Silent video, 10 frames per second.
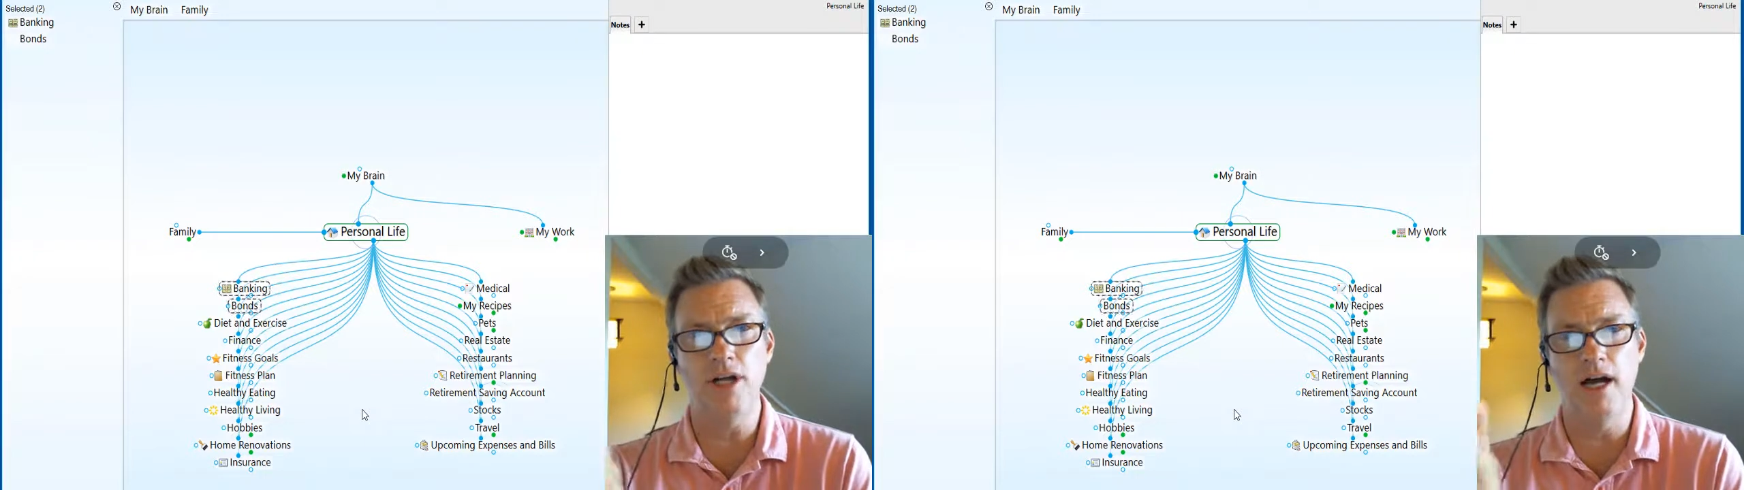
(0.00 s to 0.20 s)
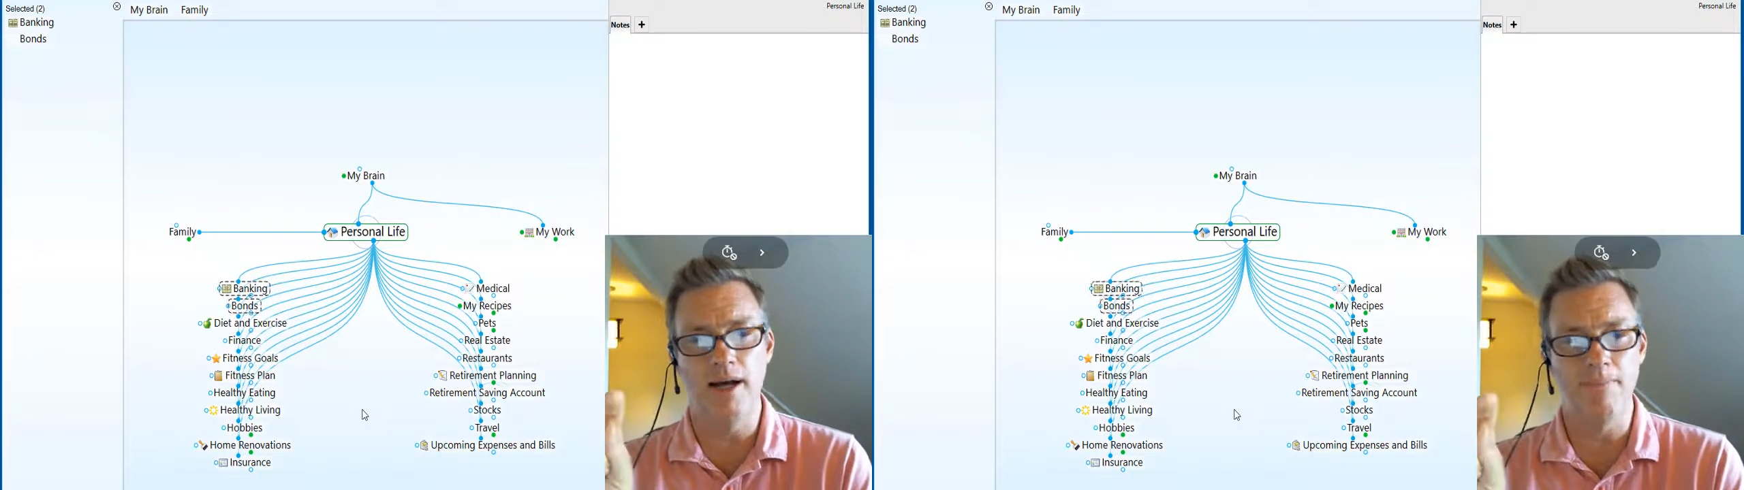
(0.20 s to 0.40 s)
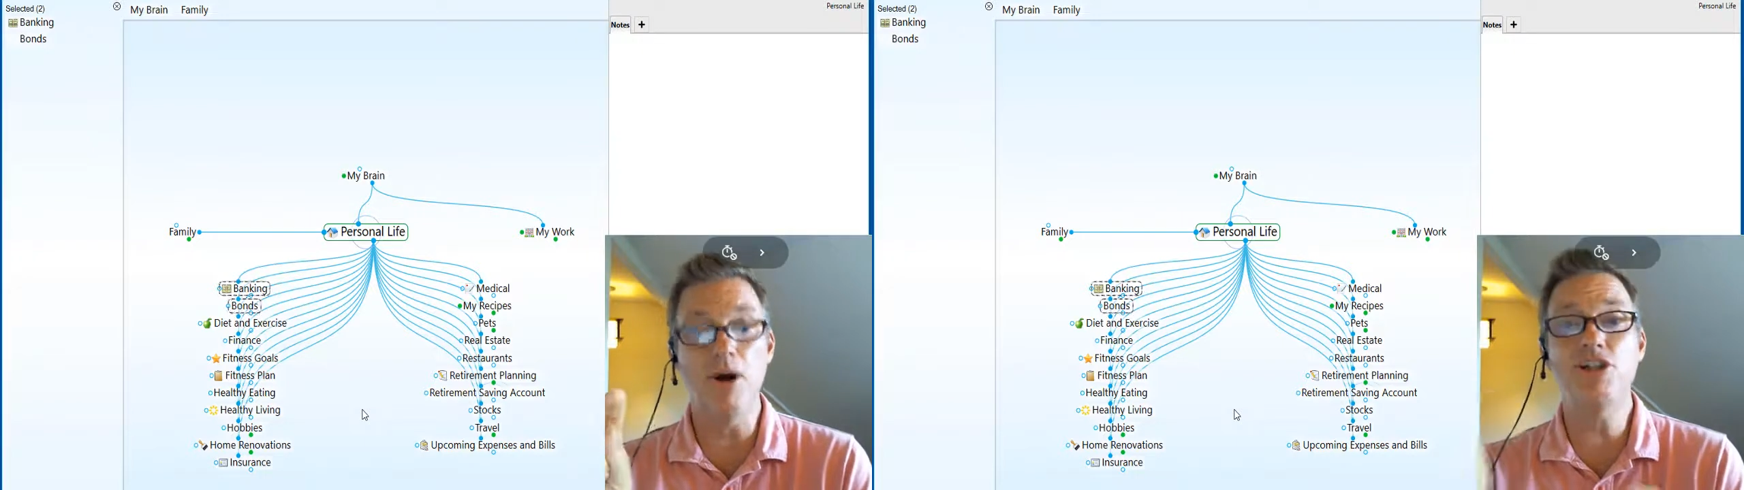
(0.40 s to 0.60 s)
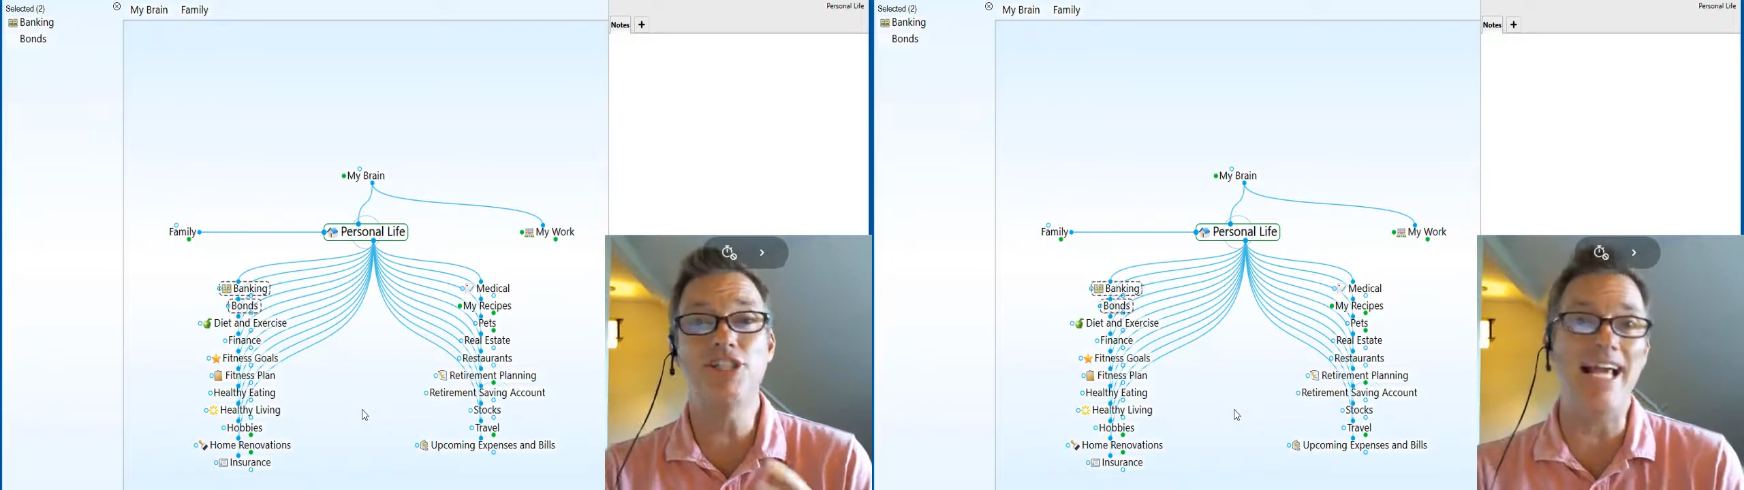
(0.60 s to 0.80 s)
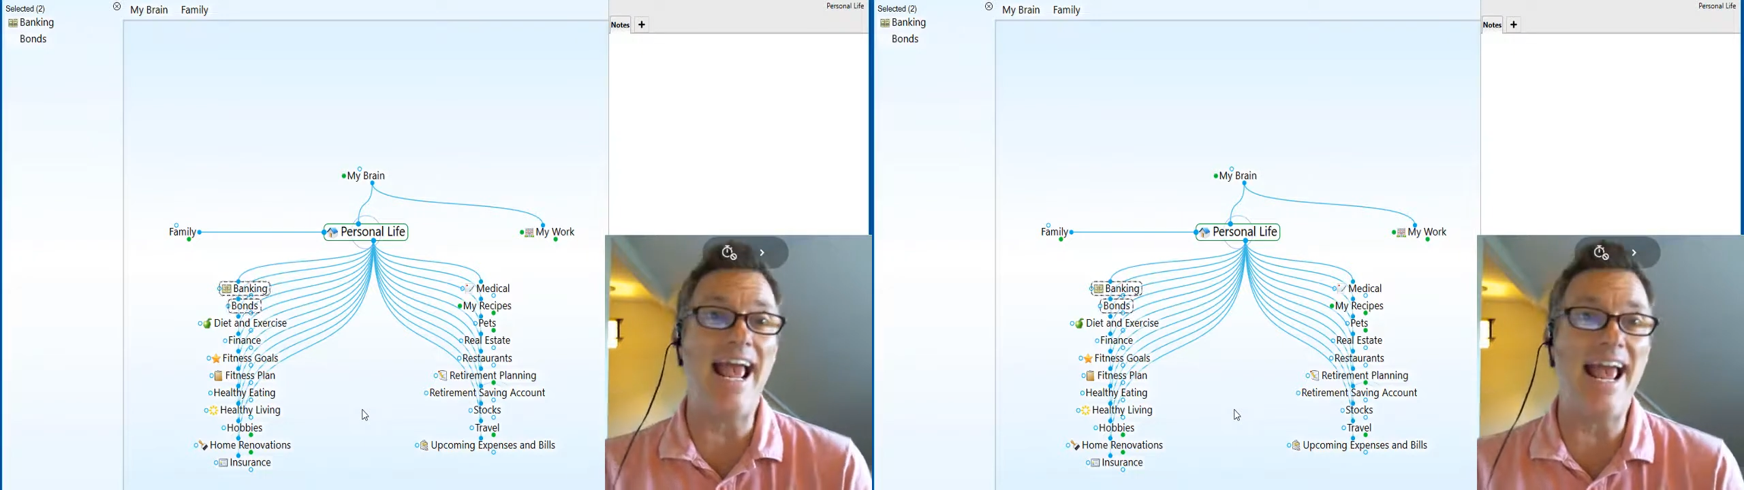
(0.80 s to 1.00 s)

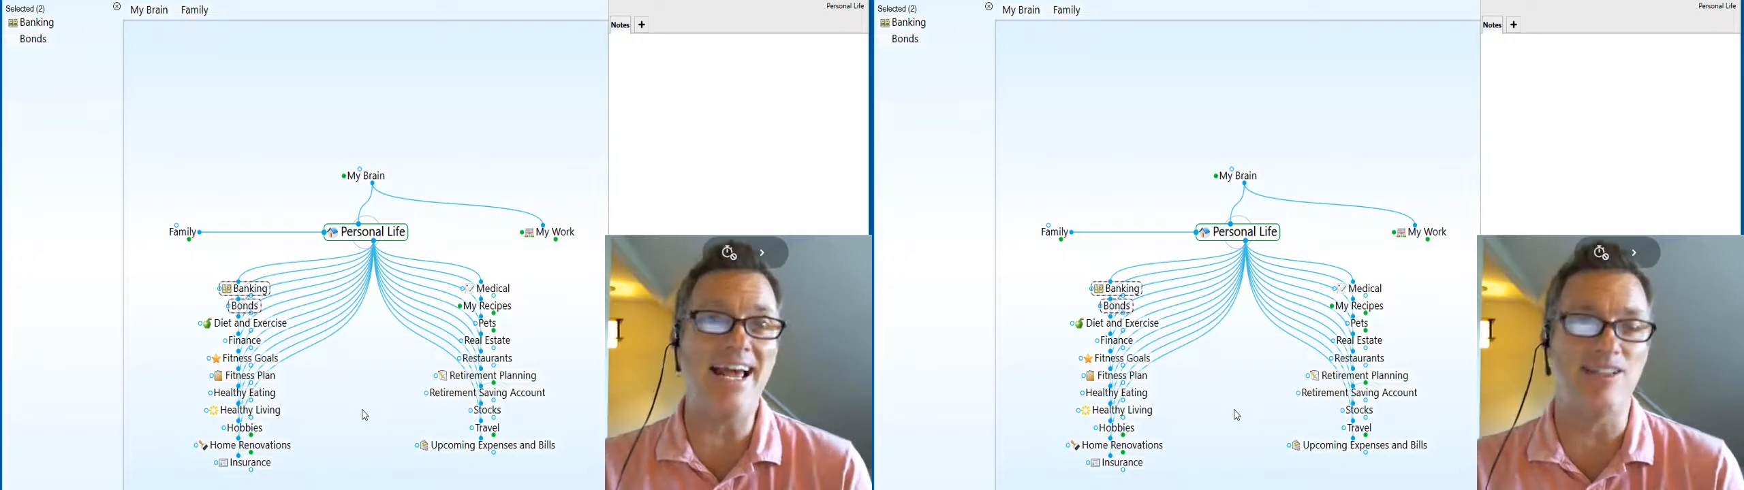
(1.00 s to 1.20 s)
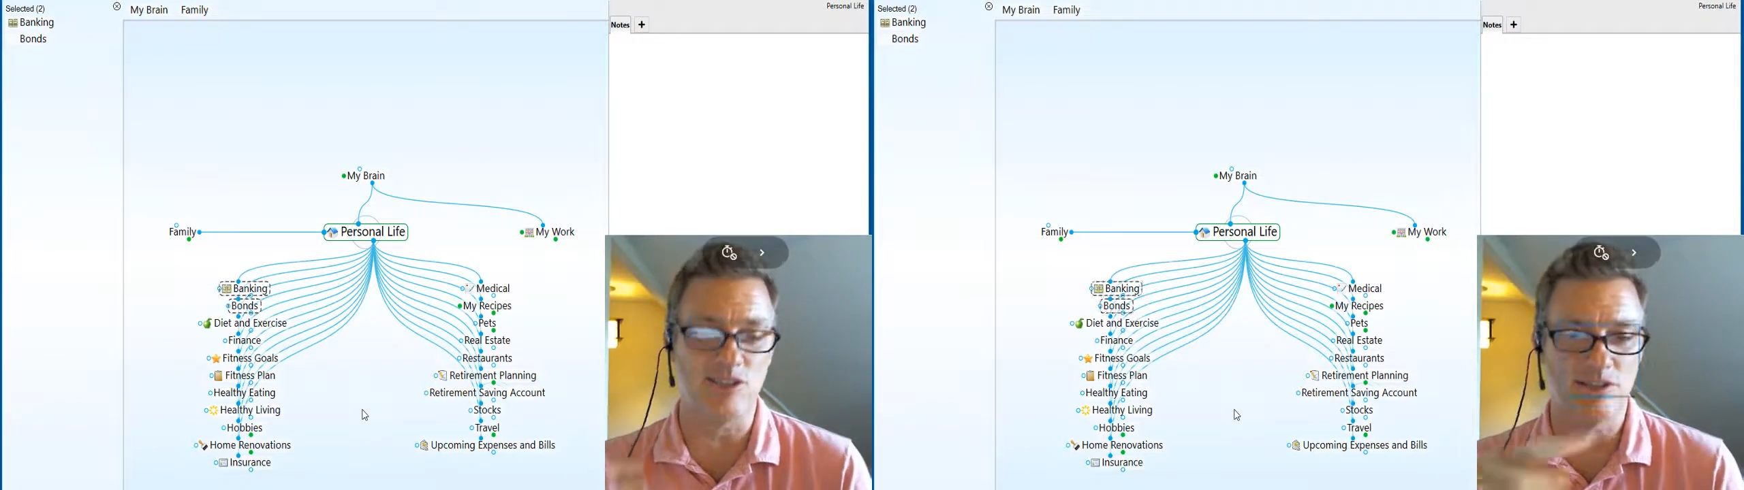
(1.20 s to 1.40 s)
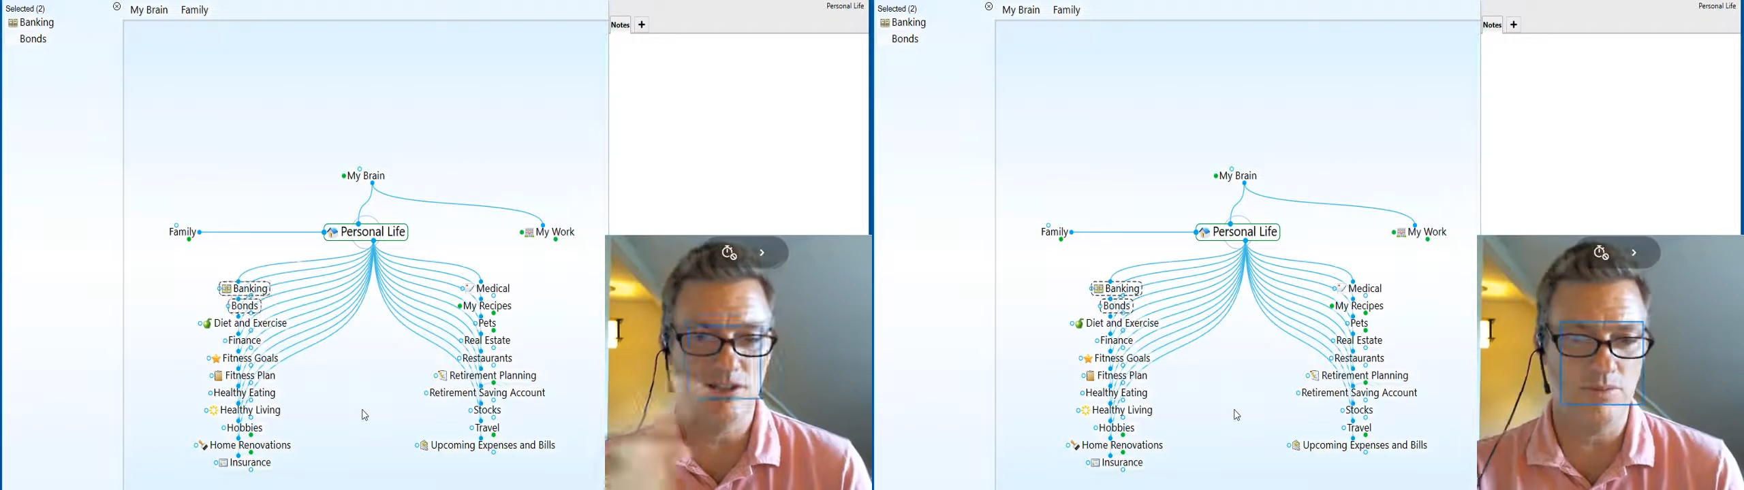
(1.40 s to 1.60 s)
marching ants,